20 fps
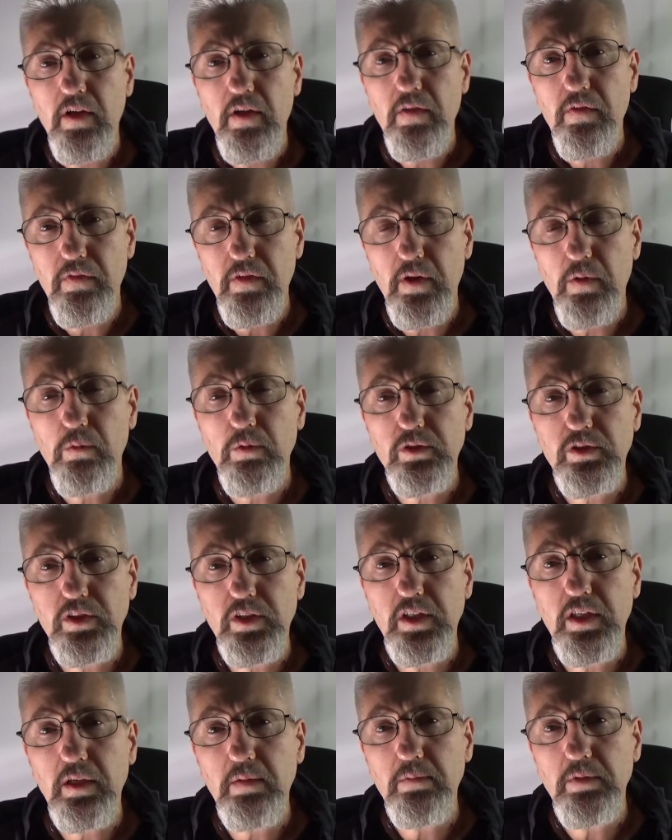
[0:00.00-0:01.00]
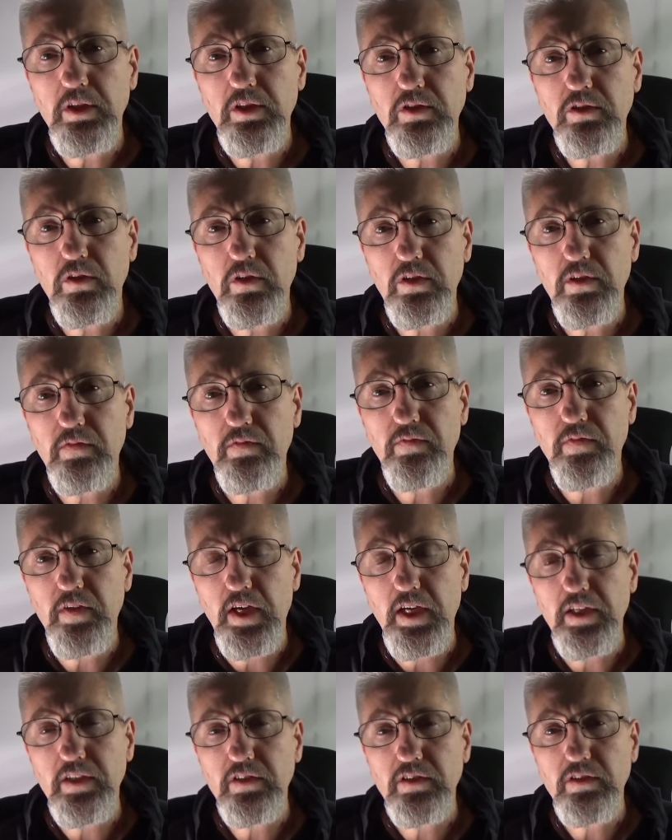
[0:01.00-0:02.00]
there was the image or the
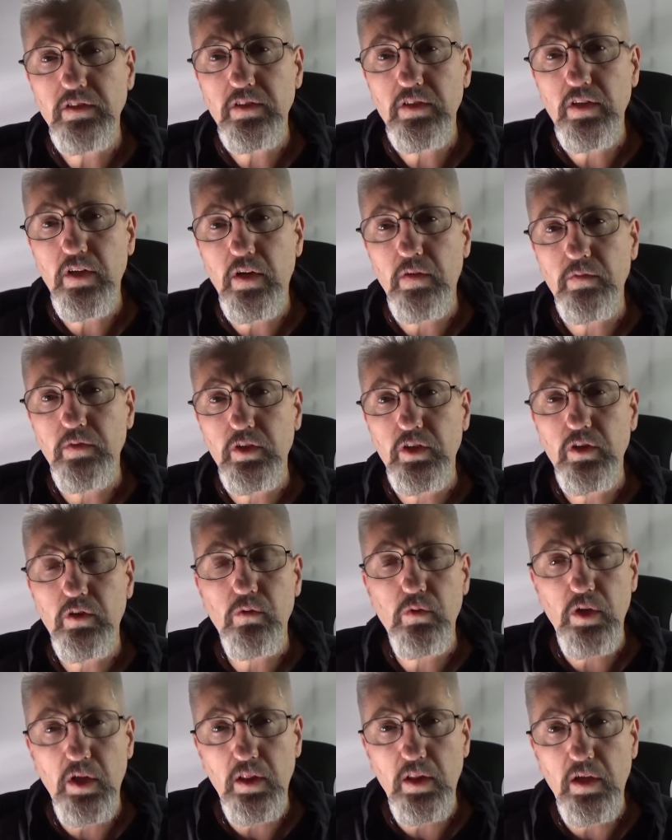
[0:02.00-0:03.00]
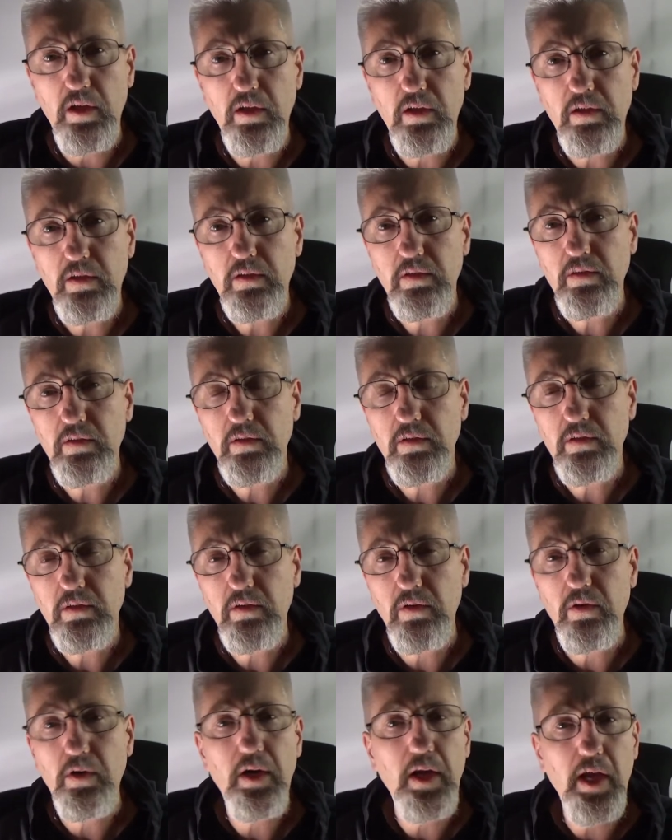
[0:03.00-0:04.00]
face of a gorilla,
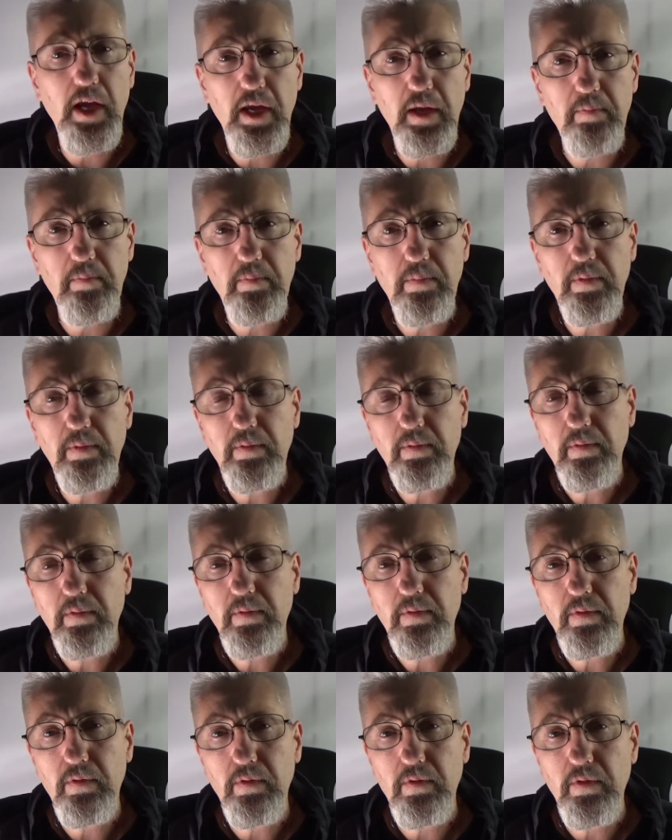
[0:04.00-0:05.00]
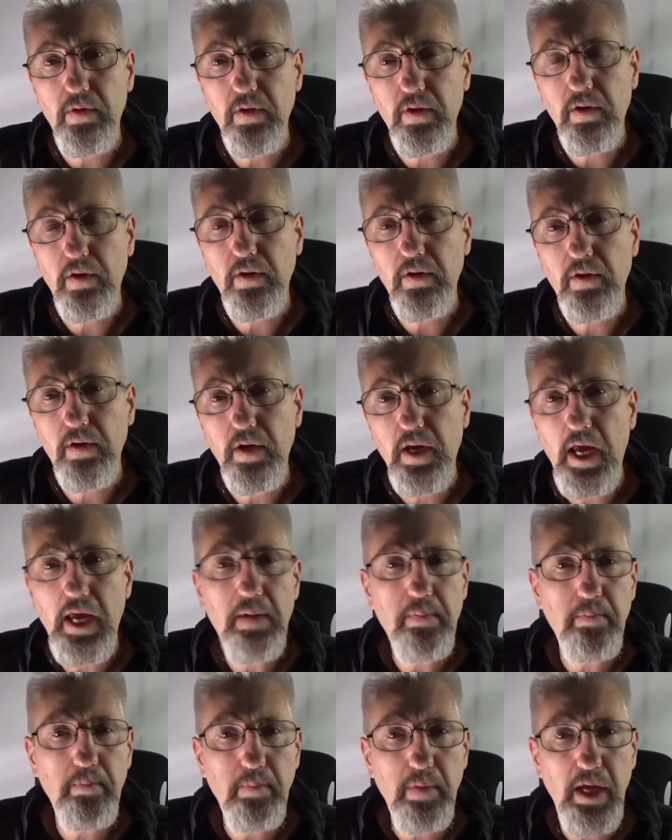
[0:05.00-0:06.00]
or an ape, or an ape
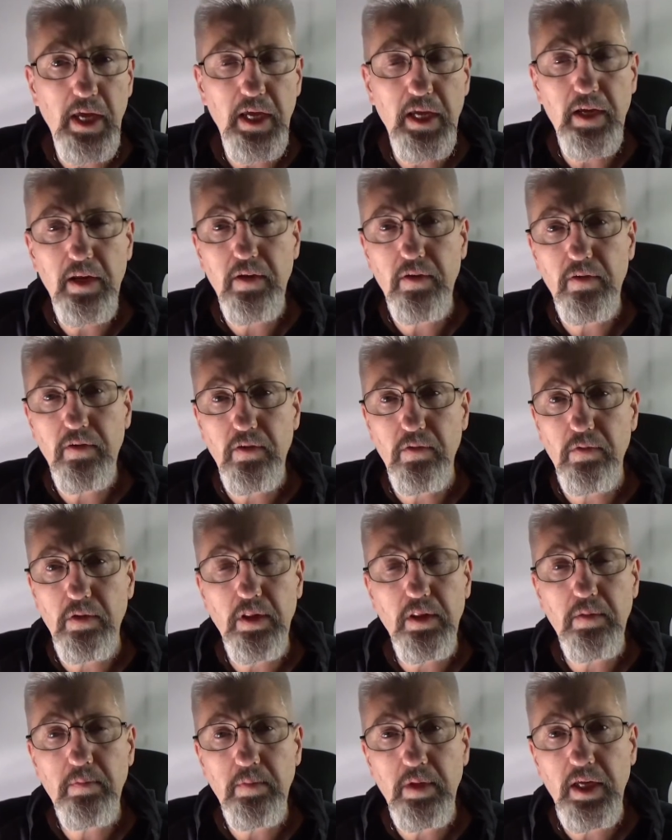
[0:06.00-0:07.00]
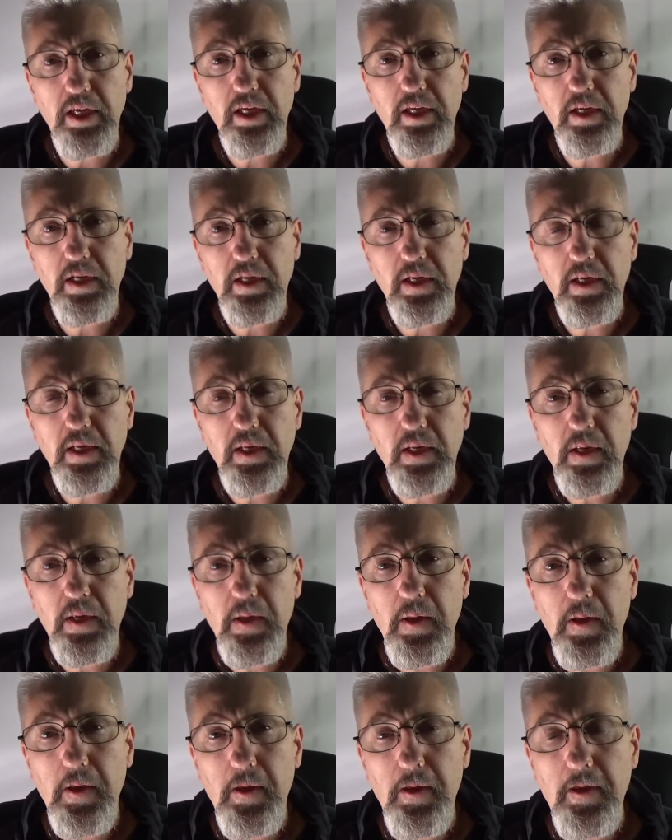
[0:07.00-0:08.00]
man, gorilla man,
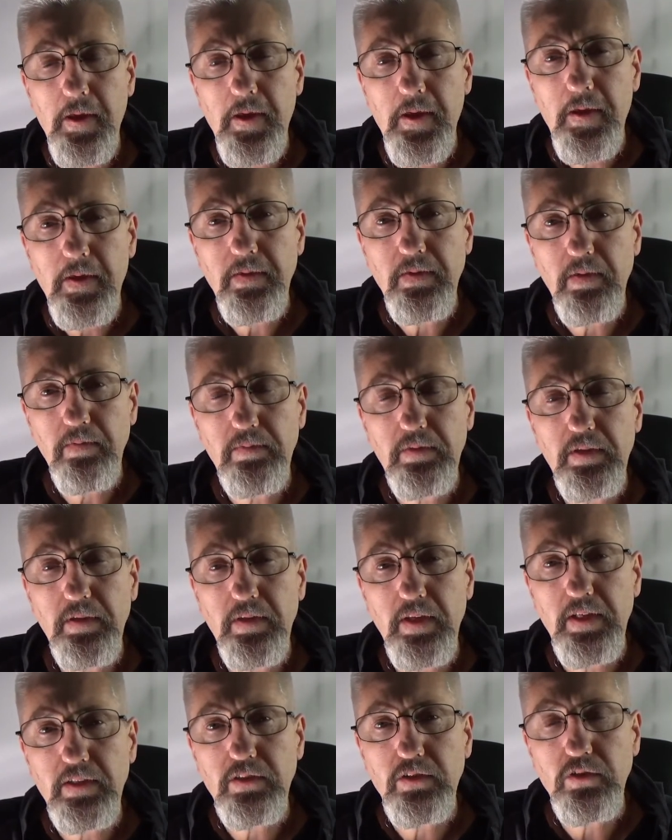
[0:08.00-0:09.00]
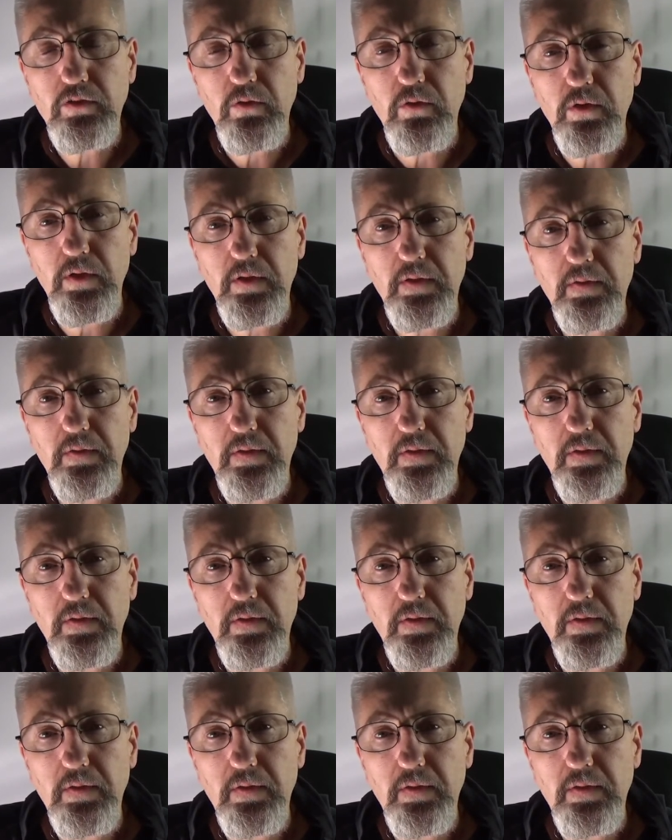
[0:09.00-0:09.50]
something of that sort.